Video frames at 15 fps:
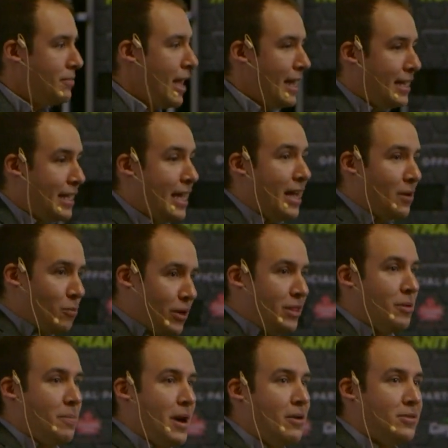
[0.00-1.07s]
at the end, when
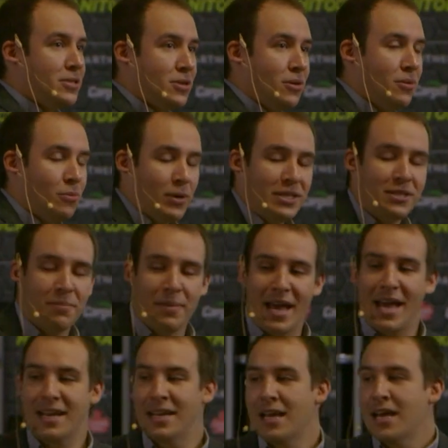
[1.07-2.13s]
the parents went to
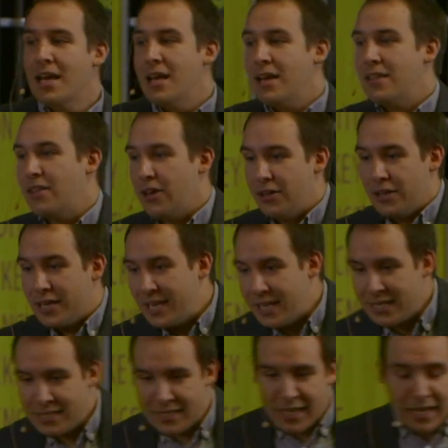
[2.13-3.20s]
bed, the kids